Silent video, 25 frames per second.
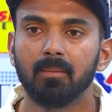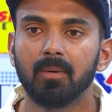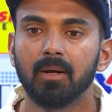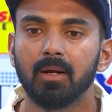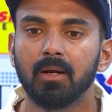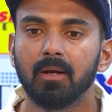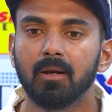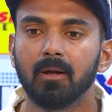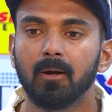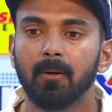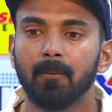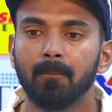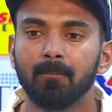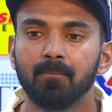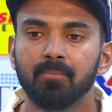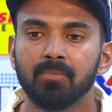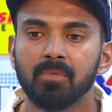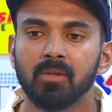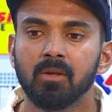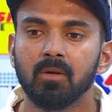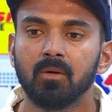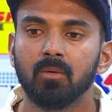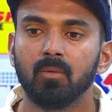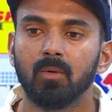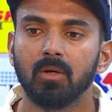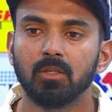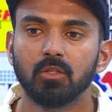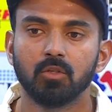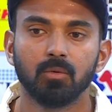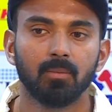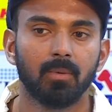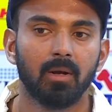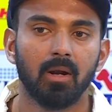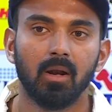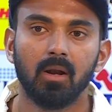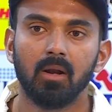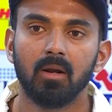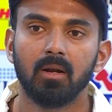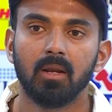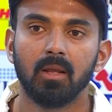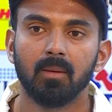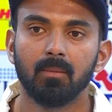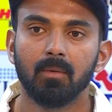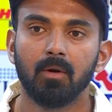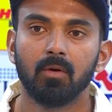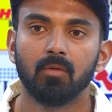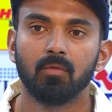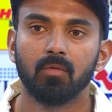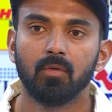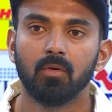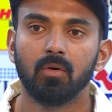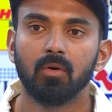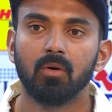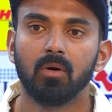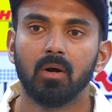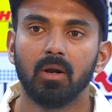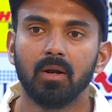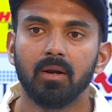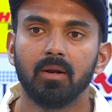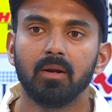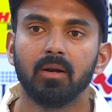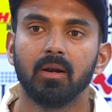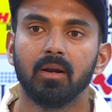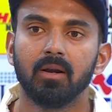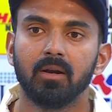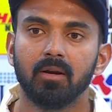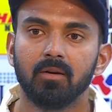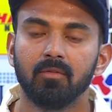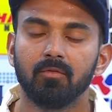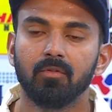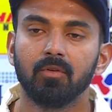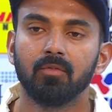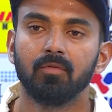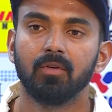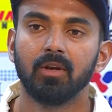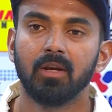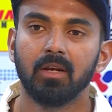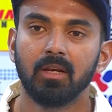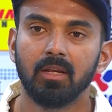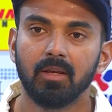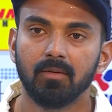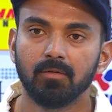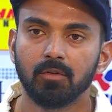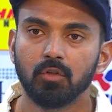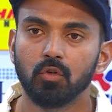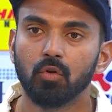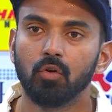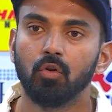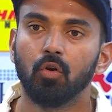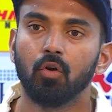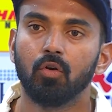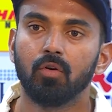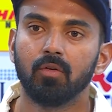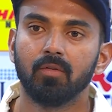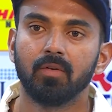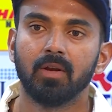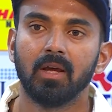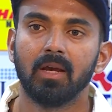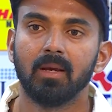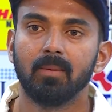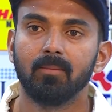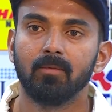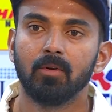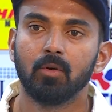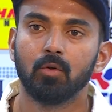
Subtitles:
But once you bundle team out for 100-150, it gives you a lot of time.